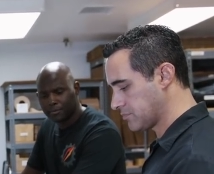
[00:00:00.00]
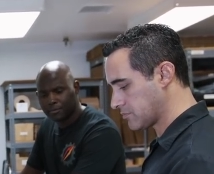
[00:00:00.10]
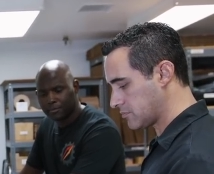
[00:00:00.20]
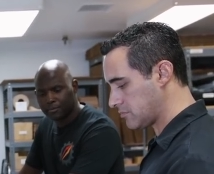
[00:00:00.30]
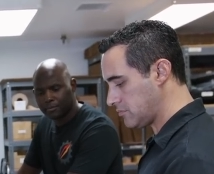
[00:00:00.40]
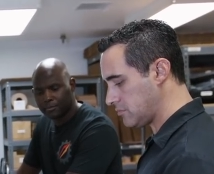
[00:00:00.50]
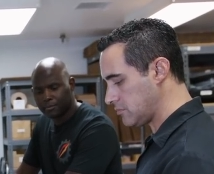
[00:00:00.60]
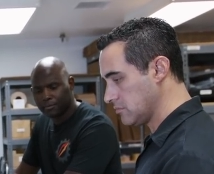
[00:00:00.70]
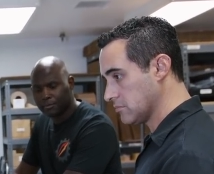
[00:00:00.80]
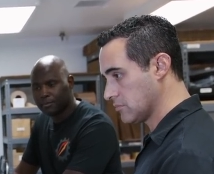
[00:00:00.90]

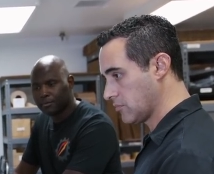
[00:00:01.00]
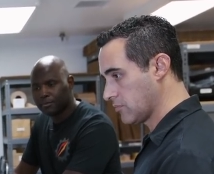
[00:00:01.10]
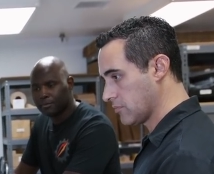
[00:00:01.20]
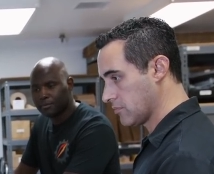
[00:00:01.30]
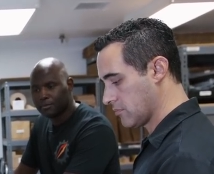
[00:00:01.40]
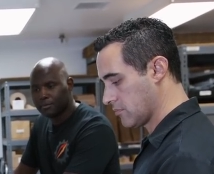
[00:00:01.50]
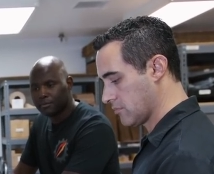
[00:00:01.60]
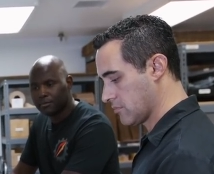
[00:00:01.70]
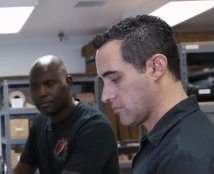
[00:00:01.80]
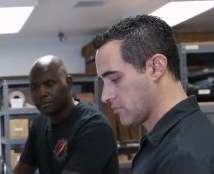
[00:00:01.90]

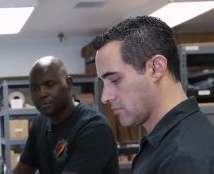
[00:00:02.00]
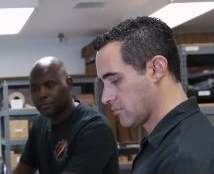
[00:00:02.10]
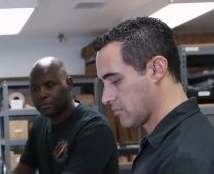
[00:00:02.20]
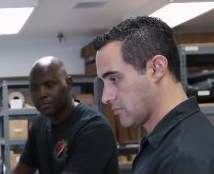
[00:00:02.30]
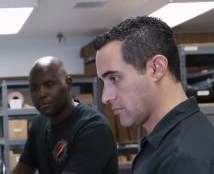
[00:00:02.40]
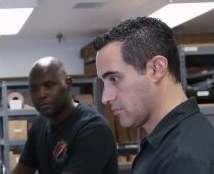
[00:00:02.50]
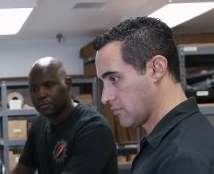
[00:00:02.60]
(silence)